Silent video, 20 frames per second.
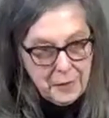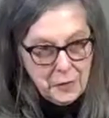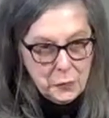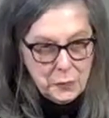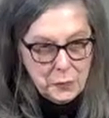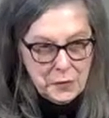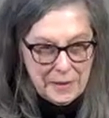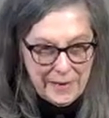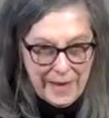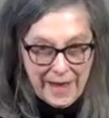
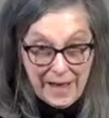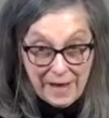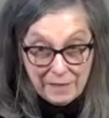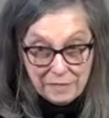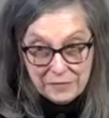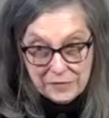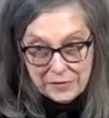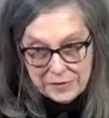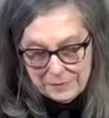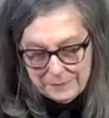We
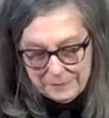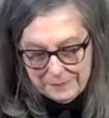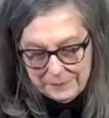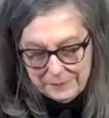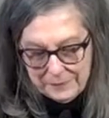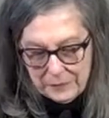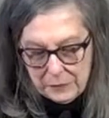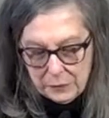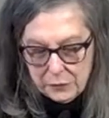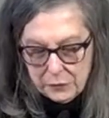laughed,
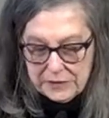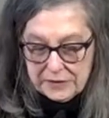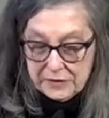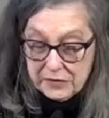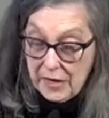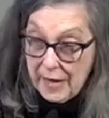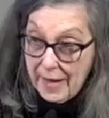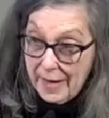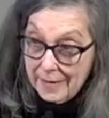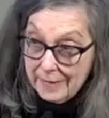we
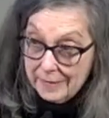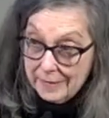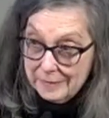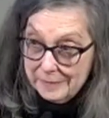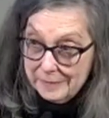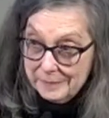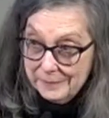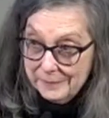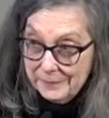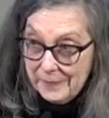
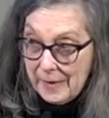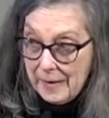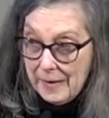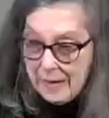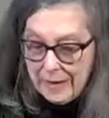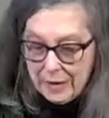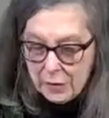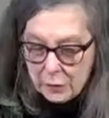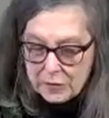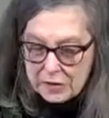sang,
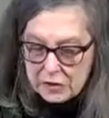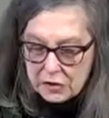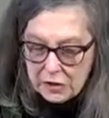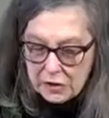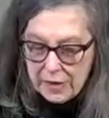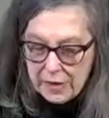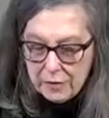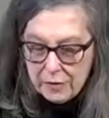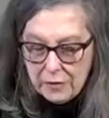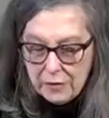we
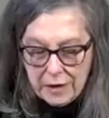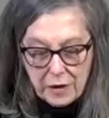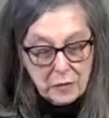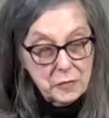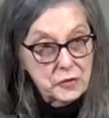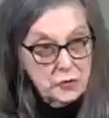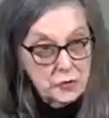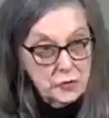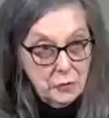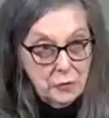shared our
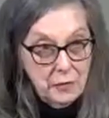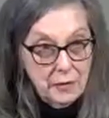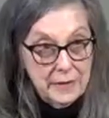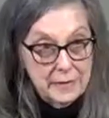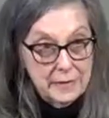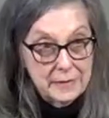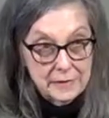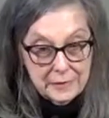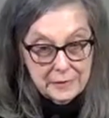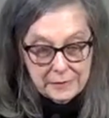
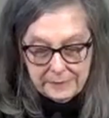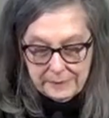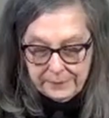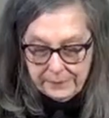stories.